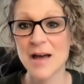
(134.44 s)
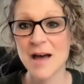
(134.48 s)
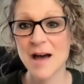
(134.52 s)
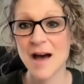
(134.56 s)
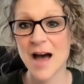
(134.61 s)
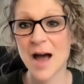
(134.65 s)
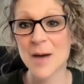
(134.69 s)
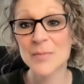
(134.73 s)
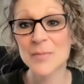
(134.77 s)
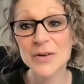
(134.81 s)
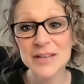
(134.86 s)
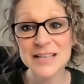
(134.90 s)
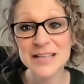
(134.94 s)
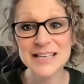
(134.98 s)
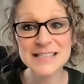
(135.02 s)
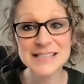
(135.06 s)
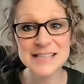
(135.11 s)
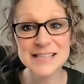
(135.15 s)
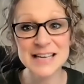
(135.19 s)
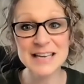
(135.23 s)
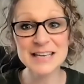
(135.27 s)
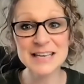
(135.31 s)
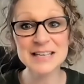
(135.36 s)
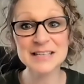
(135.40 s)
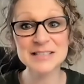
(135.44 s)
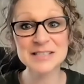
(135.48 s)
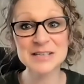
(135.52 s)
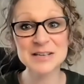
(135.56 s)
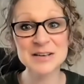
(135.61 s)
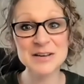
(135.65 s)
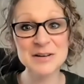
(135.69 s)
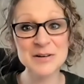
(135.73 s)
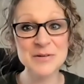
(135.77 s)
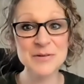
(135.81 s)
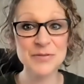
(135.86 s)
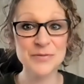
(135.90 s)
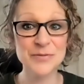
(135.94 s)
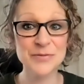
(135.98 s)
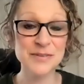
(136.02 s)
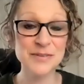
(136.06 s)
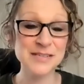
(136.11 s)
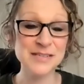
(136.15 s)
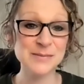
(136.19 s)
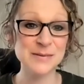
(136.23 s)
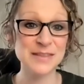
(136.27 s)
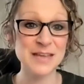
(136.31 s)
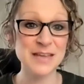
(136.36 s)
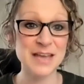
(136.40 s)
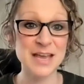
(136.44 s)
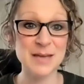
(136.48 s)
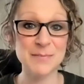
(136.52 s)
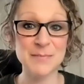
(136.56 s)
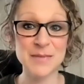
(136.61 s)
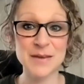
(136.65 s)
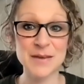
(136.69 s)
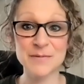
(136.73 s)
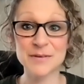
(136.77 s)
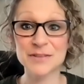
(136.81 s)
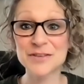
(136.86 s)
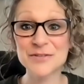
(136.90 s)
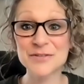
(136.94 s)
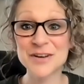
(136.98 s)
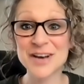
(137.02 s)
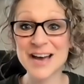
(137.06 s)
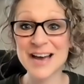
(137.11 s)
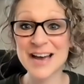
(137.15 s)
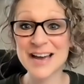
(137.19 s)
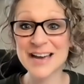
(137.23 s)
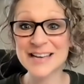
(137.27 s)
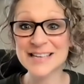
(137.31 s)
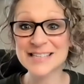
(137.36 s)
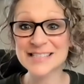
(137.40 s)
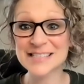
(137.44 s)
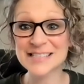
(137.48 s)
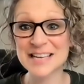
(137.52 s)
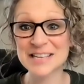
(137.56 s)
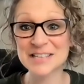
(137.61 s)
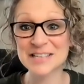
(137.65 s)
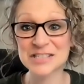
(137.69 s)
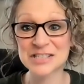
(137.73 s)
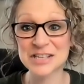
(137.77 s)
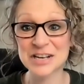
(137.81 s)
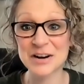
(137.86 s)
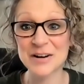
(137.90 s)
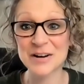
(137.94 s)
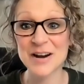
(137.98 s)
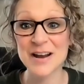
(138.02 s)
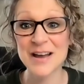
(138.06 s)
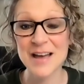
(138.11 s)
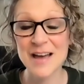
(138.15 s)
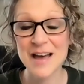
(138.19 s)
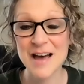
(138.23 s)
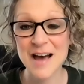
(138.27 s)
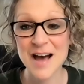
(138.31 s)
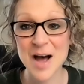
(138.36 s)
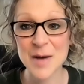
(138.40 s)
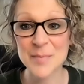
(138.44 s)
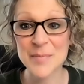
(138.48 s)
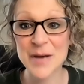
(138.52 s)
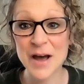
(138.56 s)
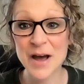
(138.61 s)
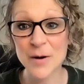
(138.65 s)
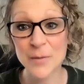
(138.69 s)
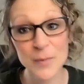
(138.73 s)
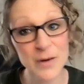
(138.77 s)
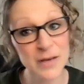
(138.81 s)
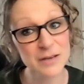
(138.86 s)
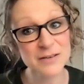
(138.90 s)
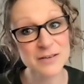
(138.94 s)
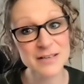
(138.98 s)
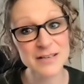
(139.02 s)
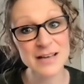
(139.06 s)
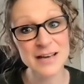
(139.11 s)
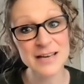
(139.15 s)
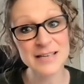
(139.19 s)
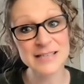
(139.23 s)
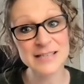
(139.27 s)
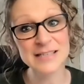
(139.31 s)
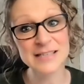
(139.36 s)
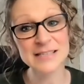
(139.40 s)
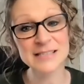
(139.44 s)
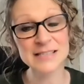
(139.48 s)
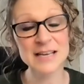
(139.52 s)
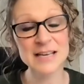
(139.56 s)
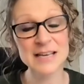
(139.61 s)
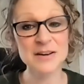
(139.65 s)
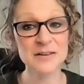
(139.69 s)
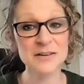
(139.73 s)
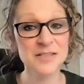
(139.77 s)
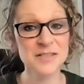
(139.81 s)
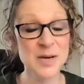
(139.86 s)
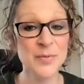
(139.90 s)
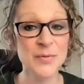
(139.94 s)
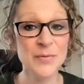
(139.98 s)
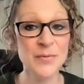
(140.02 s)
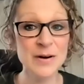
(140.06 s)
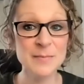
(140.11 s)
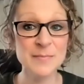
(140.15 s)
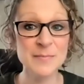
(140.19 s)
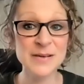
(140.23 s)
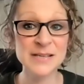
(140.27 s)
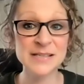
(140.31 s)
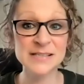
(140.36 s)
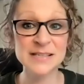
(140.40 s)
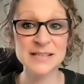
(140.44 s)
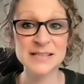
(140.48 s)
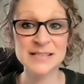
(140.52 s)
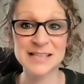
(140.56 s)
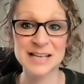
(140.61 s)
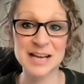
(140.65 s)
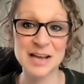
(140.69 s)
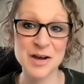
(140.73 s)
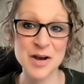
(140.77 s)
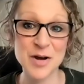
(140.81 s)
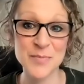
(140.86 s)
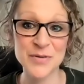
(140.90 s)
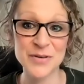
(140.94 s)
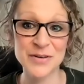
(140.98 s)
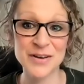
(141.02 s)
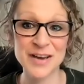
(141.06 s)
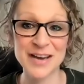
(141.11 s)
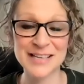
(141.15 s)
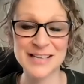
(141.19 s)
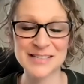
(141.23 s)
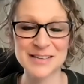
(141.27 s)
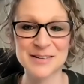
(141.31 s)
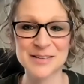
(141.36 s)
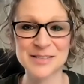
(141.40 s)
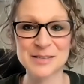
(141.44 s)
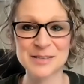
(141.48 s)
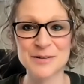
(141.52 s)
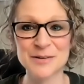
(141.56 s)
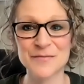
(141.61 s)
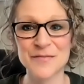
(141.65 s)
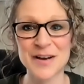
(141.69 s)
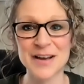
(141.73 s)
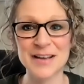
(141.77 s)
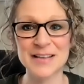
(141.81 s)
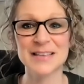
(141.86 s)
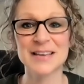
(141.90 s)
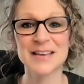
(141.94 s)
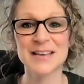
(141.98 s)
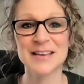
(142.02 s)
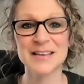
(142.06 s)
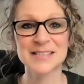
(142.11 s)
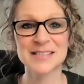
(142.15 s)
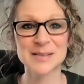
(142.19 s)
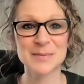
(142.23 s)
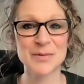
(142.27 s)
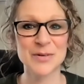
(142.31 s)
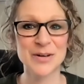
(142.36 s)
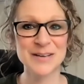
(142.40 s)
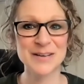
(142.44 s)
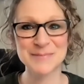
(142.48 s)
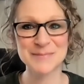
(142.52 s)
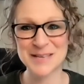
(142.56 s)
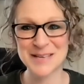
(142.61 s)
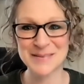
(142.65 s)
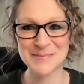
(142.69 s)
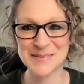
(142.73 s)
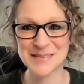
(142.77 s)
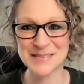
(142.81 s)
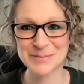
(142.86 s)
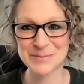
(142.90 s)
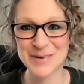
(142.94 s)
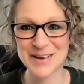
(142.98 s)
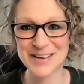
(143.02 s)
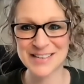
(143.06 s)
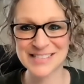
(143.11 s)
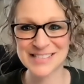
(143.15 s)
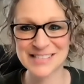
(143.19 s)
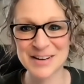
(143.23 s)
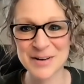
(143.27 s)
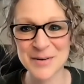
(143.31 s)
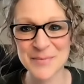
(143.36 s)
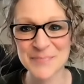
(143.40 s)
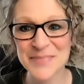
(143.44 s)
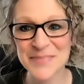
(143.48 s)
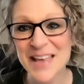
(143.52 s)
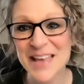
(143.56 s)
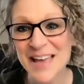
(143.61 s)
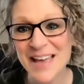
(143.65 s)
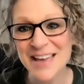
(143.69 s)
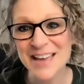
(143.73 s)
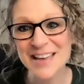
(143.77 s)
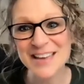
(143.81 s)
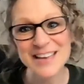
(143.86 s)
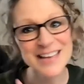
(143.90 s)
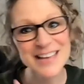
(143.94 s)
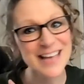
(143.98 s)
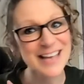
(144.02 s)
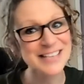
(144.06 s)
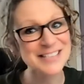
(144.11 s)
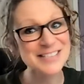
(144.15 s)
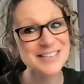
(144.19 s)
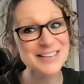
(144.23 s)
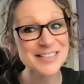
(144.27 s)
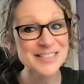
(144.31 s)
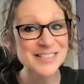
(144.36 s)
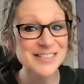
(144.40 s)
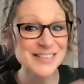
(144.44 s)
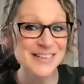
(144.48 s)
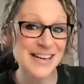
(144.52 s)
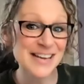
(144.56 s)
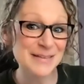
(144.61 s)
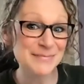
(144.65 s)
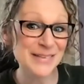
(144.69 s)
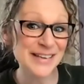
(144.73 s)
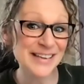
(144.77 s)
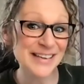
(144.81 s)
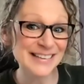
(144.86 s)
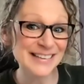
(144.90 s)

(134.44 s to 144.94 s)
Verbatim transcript: I'm really excited to go through this with Amy with you guys and share um, how we utilize this in our Tupperware business. And I hope you guys also find some great tips as well. So it's your turn, Amy.